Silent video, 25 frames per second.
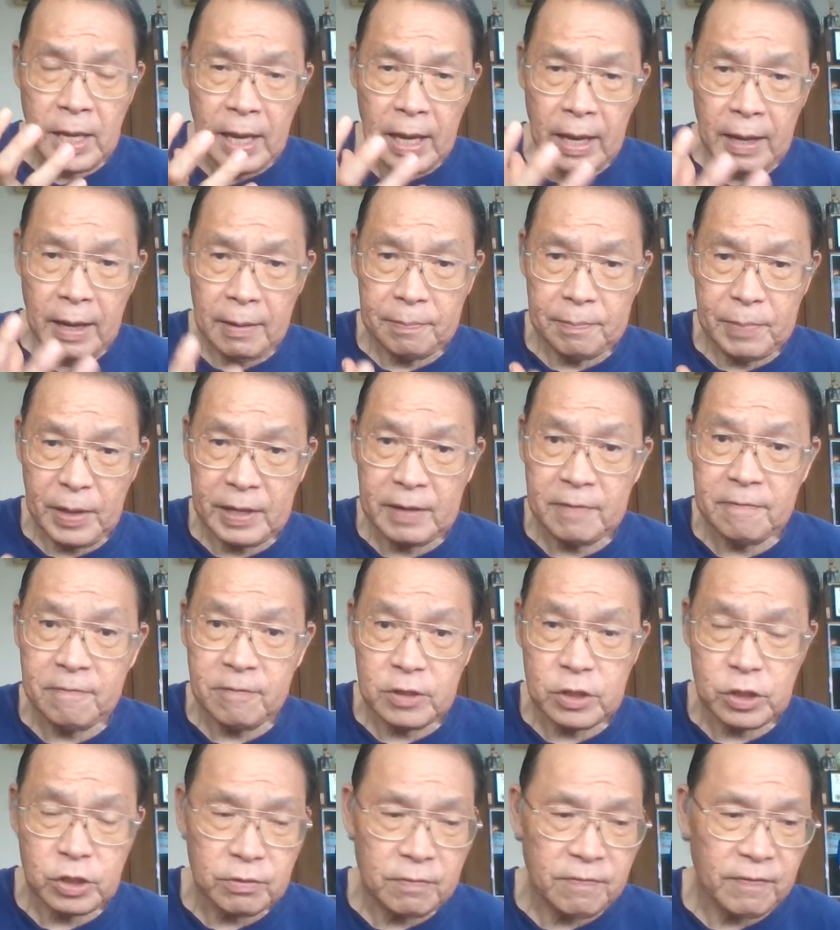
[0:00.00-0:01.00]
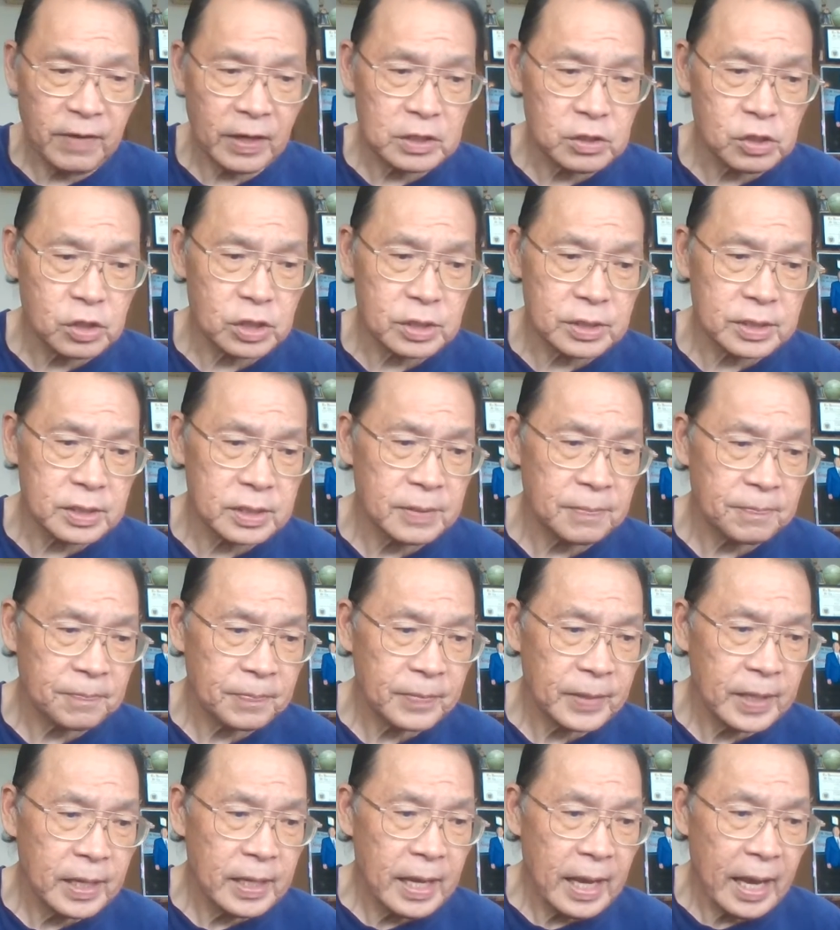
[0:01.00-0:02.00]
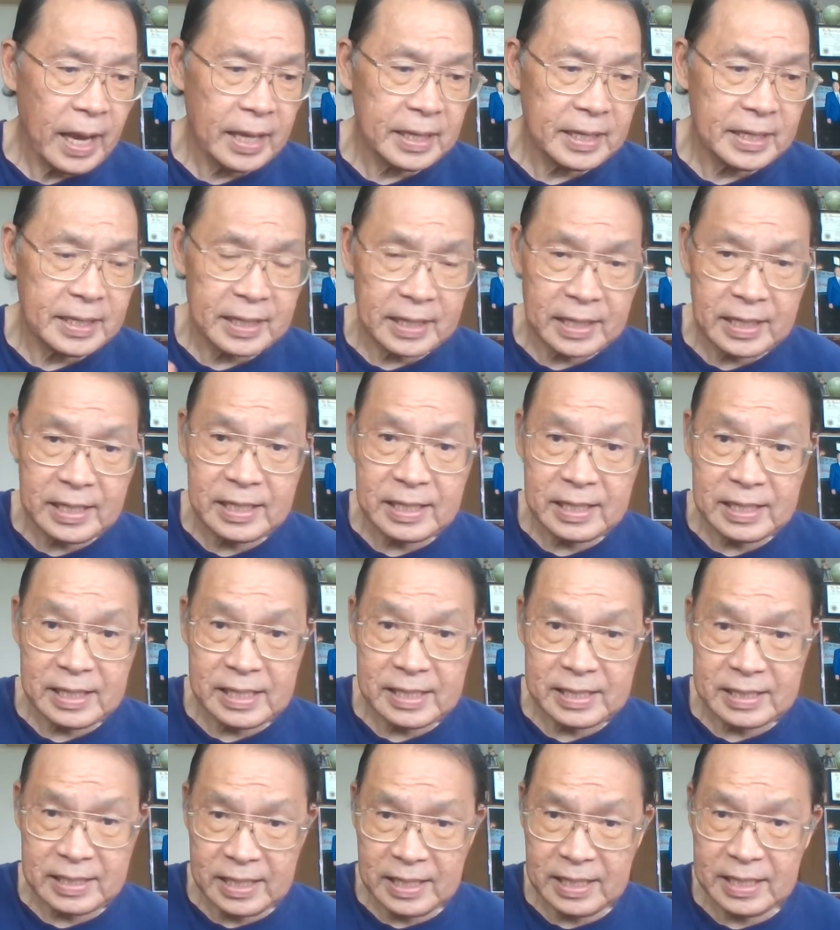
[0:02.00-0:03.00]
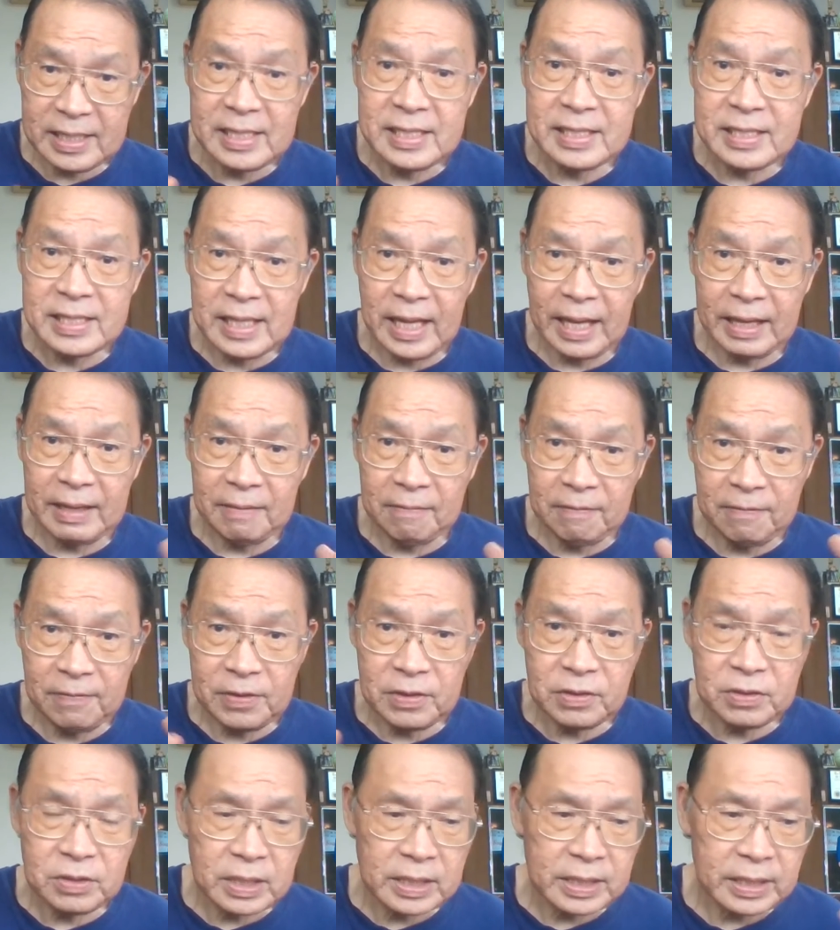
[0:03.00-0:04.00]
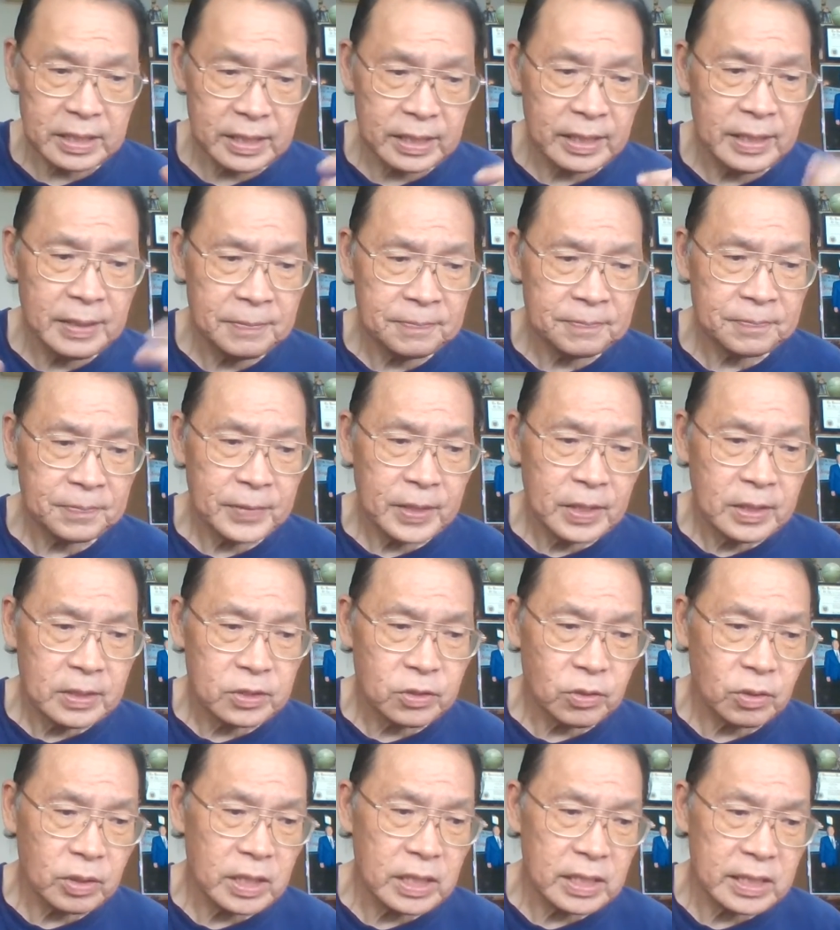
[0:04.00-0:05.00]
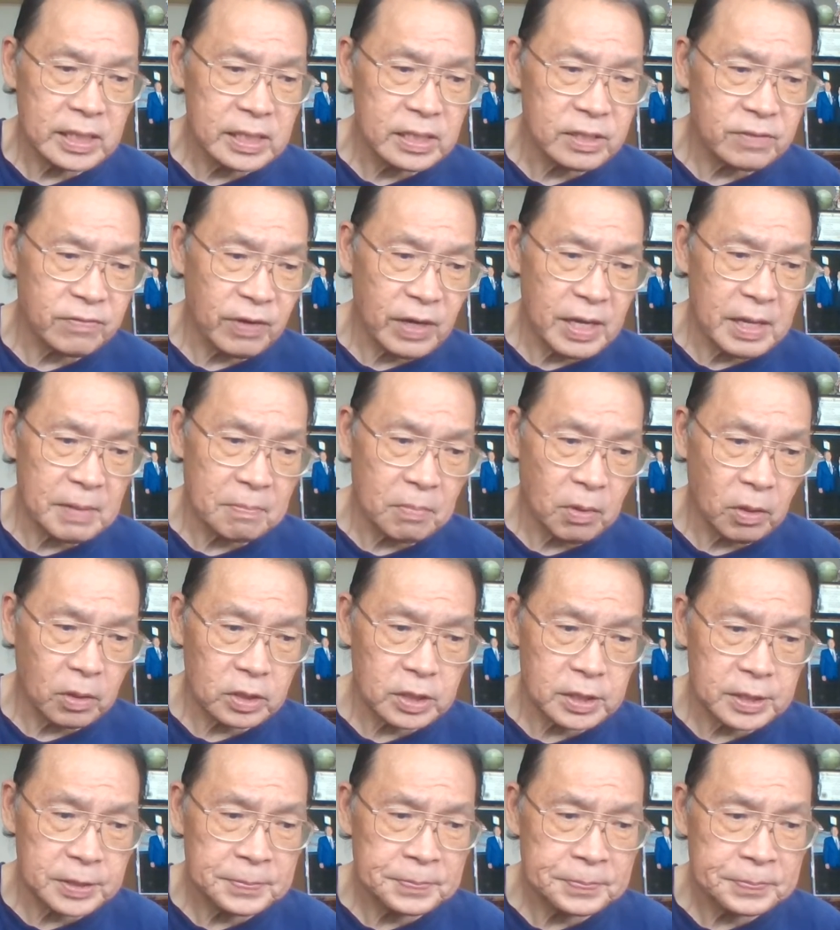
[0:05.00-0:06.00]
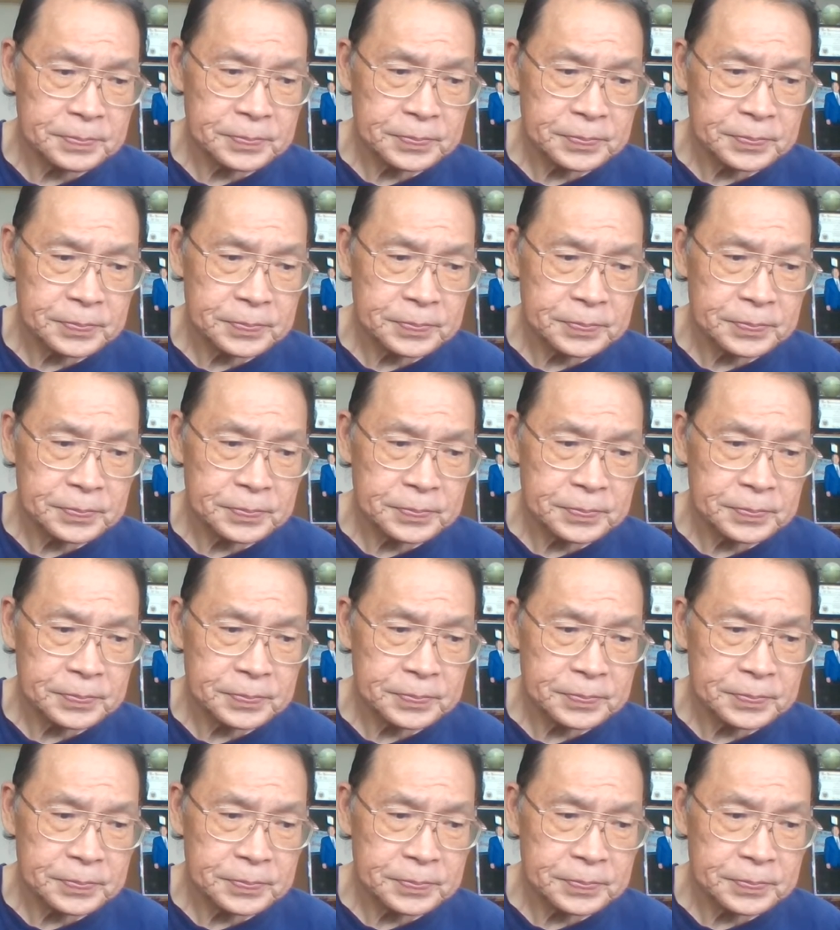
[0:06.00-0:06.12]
beneficial functions. And the kidneys is like the filter, so kidneys very important